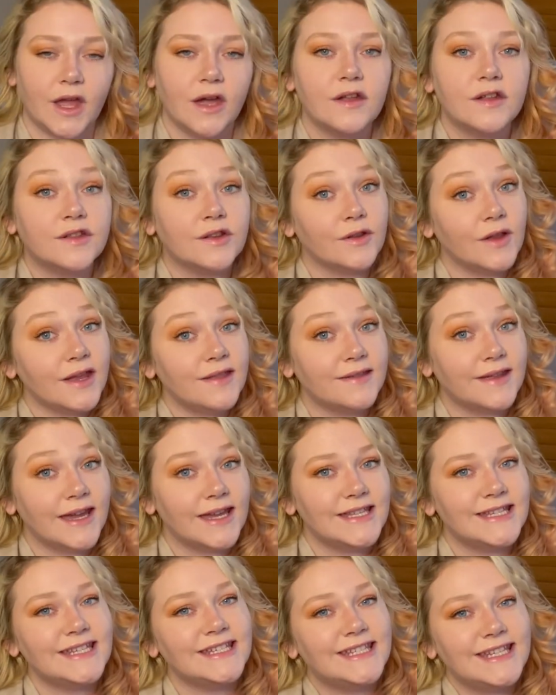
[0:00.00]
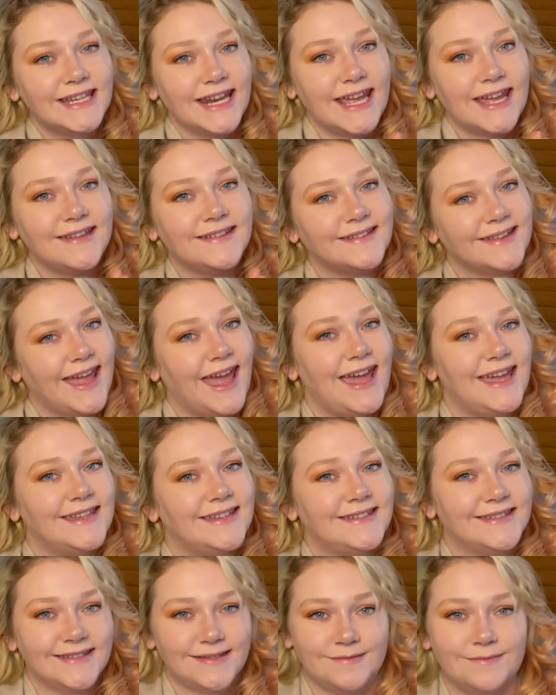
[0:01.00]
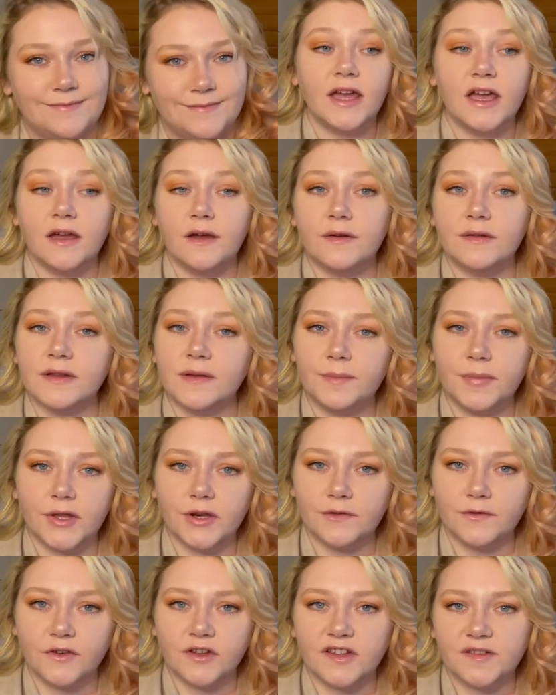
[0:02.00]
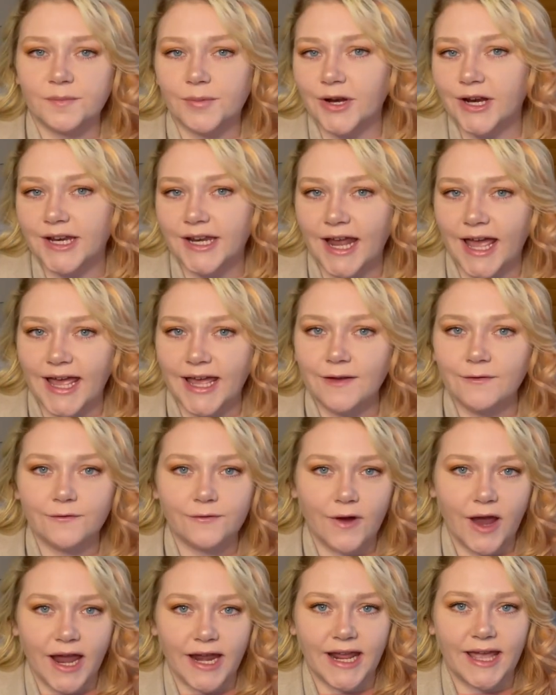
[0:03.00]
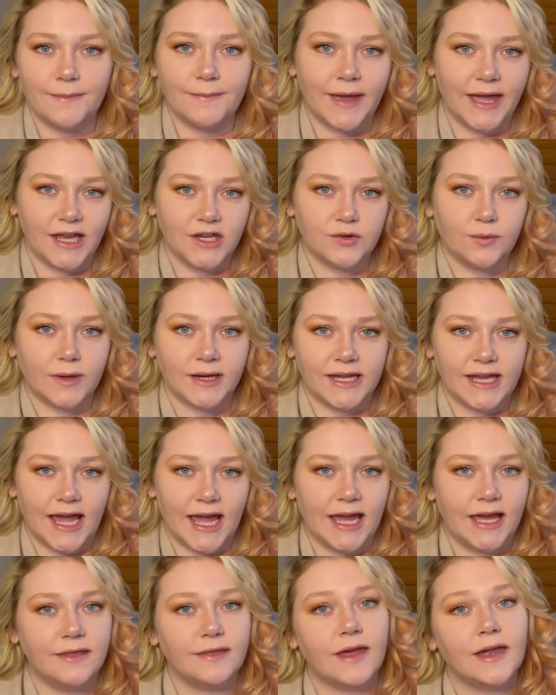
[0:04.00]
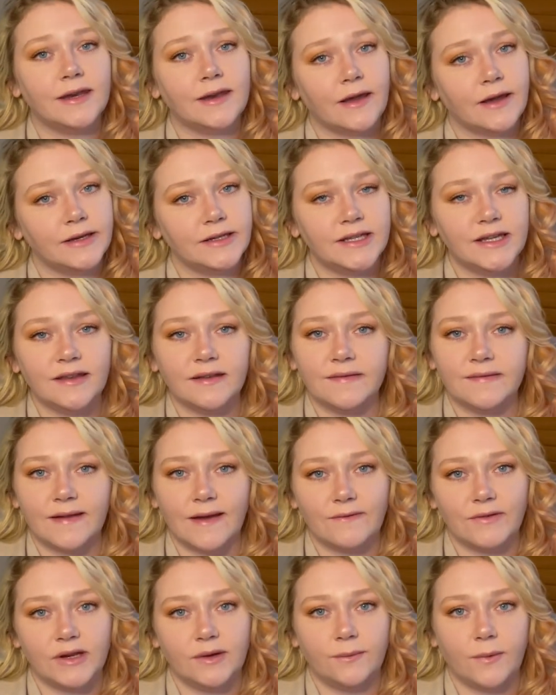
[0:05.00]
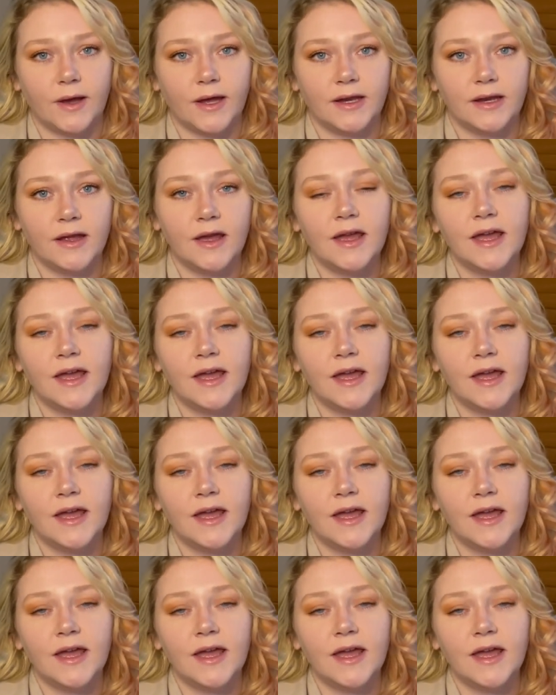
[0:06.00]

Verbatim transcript: So let's get to today's case. It was a beautiful spring night, Friday, May 28th, 1971,